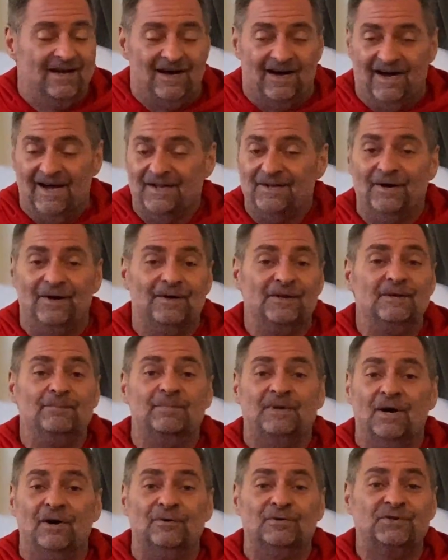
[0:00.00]
I call
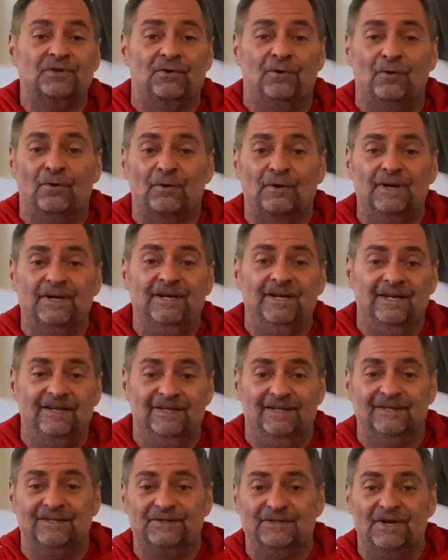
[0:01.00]
him Coach Corey.
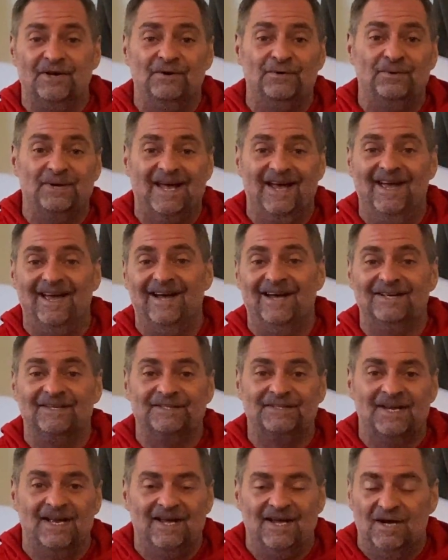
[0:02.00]
He is known
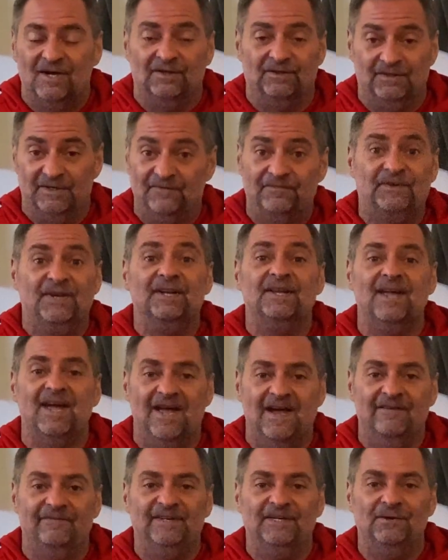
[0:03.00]
as Lifting
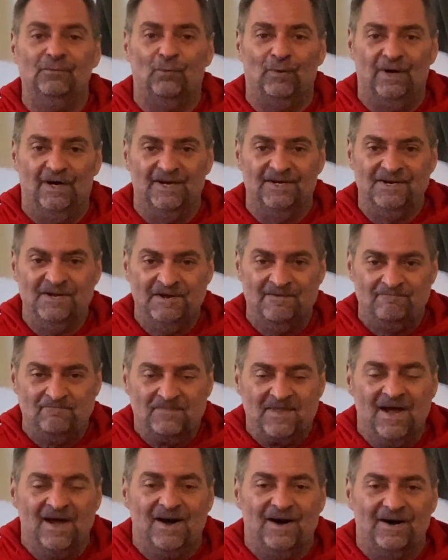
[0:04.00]
Heavy 1
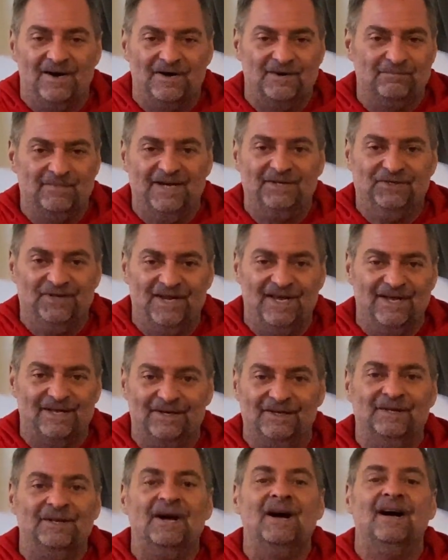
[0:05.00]
on my
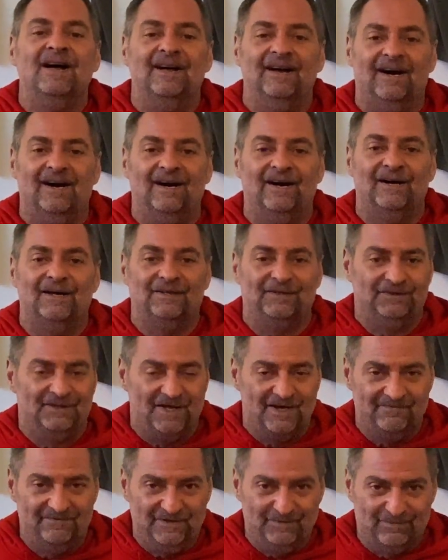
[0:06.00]
channel.
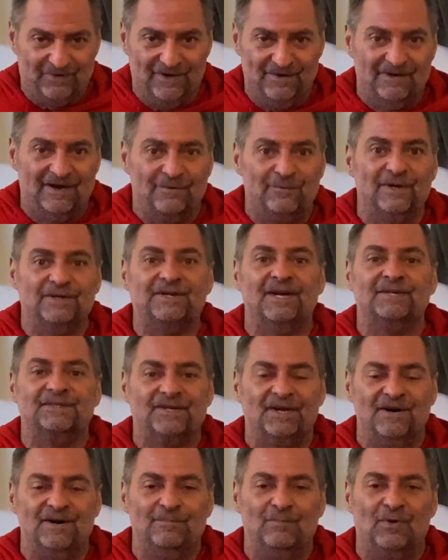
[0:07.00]
Love you, bro. I wish I
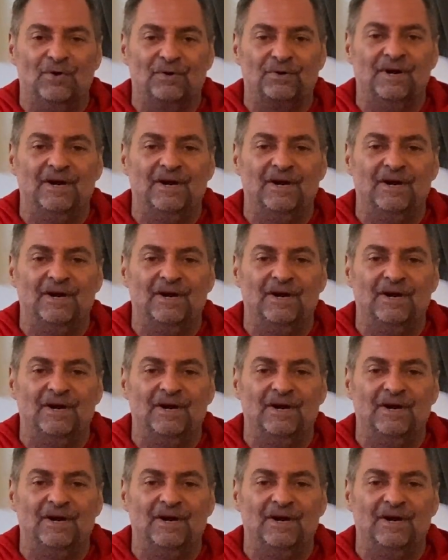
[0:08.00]
saw more